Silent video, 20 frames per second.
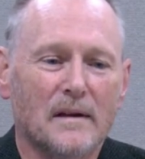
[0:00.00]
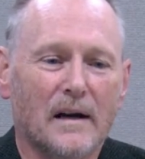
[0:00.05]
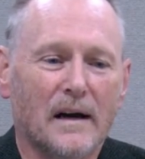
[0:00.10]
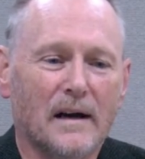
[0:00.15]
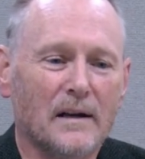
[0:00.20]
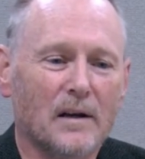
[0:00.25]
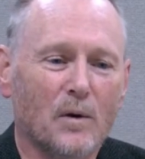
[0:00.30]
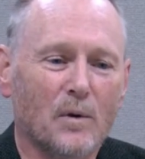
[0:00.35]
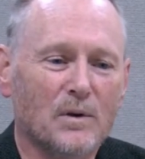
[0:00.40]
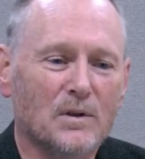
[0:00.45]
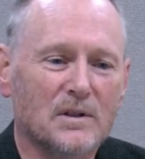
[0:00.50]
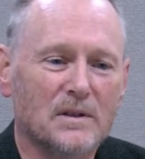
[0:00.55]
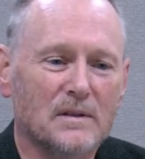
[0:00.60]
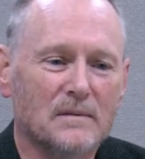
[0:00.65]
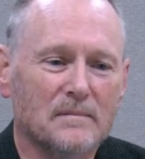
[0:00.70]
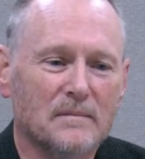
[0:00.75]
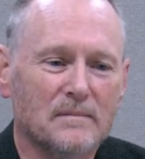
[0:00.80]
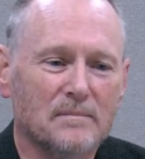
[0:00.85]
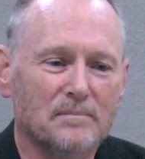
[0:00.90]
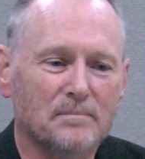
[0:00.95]
I'd always
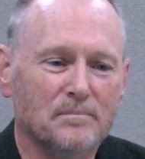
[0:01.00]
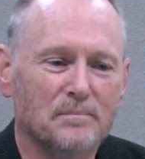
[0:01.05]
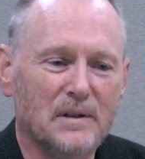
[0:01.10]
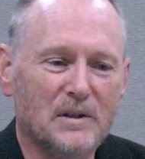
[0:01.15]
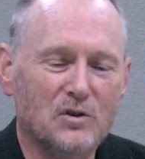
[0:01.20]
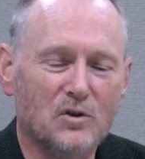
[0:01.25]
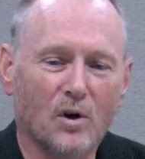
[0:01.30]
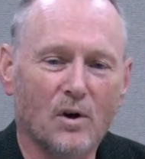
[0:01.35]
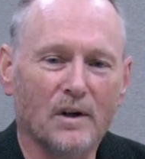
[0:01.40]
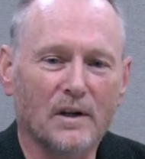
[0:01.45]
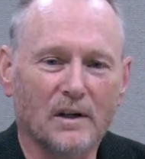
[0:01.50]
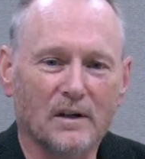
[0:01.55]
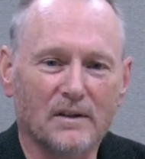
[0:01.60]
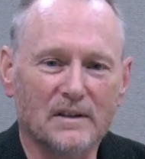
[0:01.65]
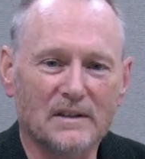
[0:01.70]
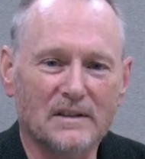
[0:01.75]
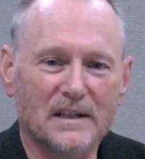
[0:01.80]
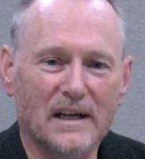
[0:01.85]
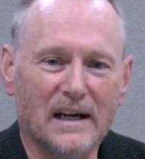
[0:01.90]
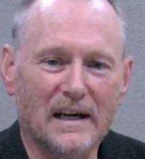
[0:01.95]
be drawing on
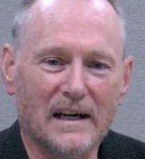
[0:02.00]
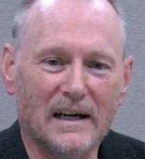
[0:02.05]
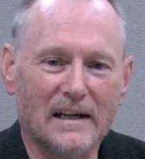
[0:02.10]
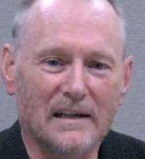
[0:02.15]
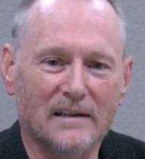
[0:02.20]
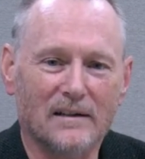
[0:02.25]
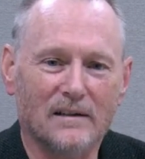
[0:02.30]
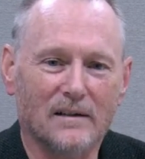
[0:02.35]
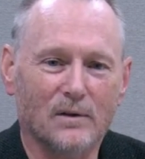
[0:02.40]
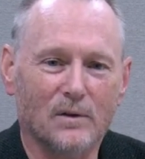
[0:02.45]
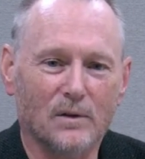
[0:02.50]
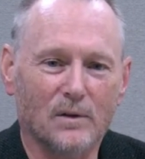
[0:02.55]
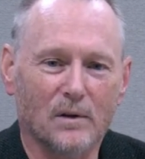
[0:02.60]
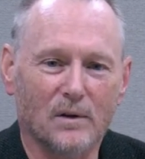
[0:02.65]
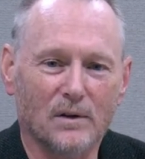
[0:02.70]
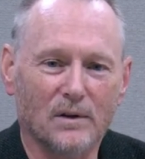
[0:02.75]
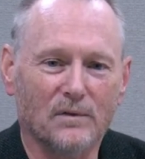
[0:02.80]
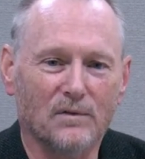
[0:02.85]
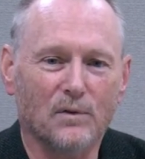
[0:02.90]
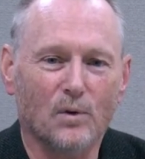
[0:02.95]
the side or
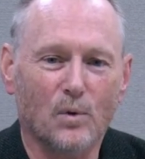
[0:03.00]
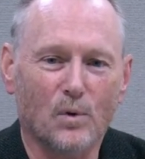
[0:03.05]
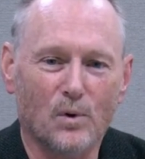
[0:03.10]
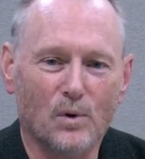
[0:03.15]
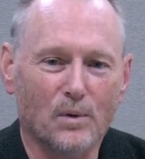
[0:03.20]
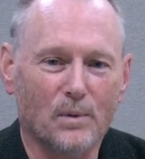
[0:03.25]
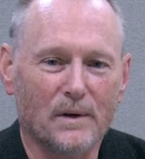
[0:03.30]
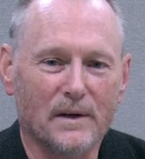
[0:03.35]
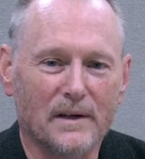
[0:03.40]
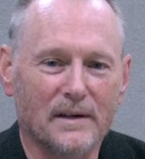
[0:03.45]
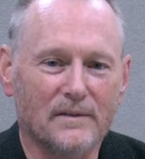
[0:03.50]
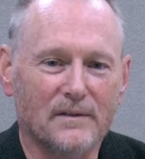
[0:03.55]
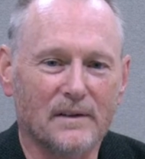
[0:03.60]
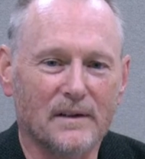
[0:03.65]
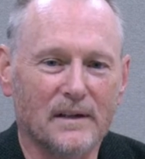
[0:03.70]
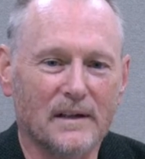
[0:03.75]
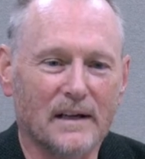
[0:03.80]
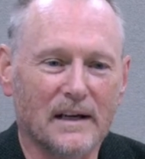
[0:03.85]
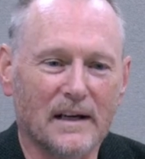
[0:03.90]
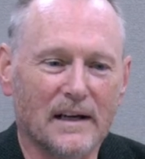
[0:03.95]
on the floor or wherever,
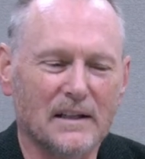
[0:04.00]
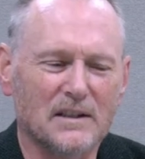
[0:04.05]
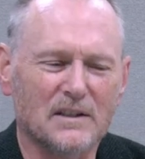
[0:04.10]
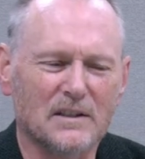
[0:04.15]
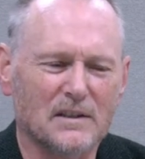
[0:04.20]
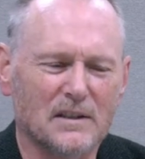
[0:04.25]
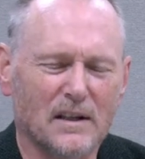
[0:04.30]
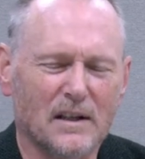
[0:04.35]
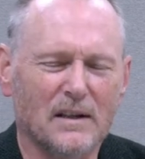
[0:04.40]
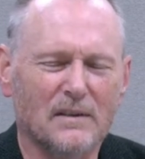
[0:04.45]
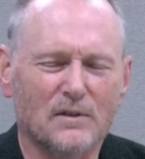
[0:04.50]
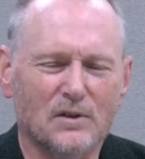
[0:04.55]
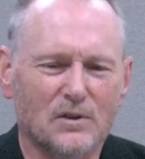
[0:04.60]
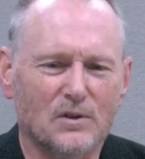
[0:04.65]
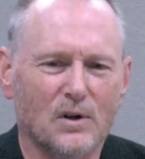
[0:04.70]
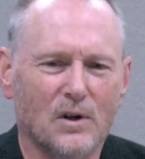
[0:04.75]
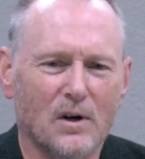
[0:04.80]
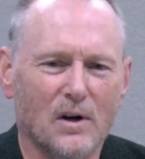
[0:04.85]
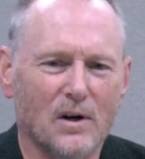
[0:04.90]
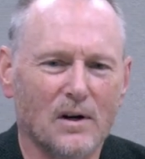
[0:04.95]
and I just loved to
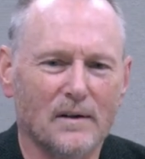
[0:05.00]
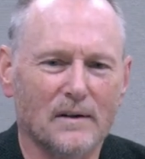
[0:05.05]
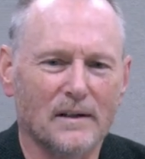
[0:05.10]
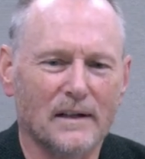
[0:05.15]
draw.